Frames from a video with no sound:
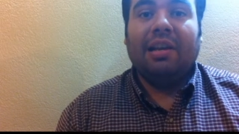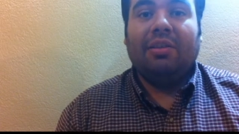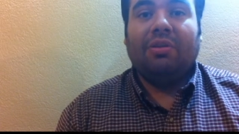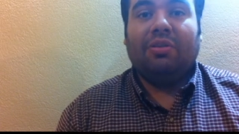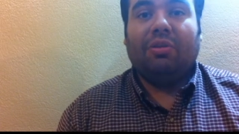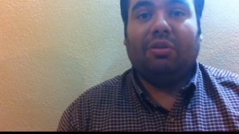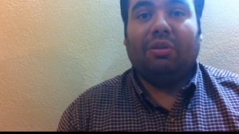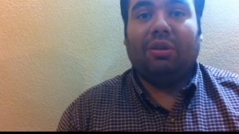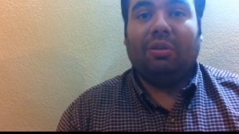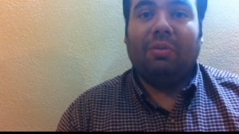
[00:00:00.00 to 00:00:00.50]

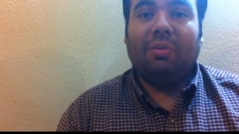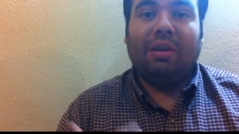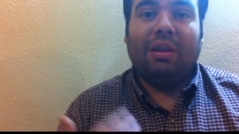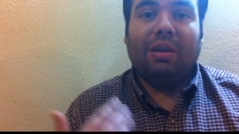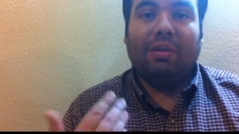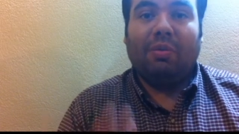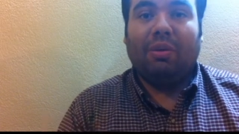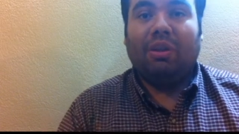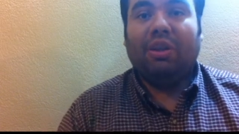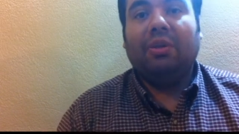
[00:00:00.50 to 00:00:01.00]
So tell
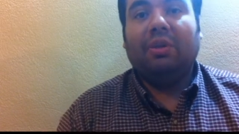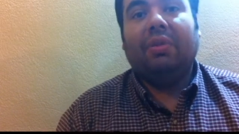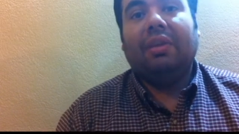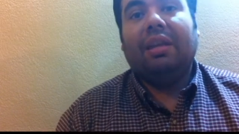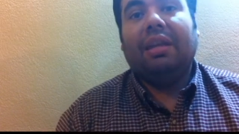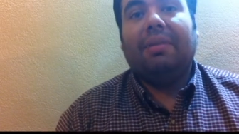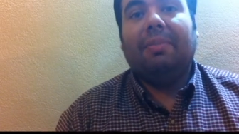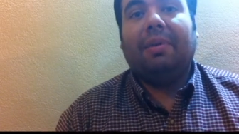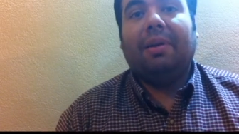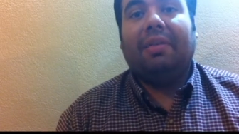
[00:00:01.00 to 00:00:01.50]
me what do you
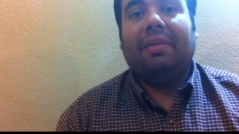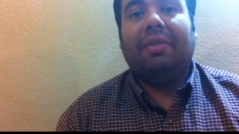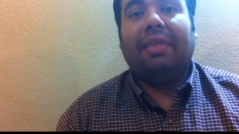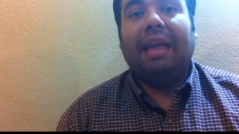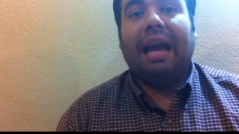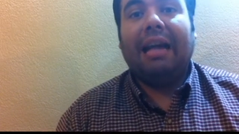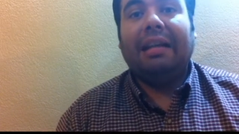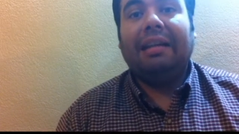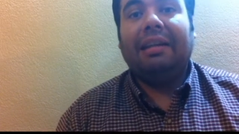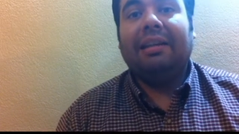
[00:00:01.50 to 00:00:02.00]
think about
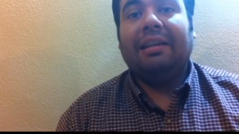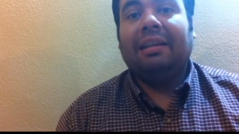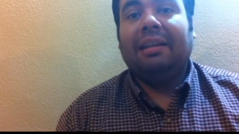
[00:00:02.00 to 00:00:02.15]
that.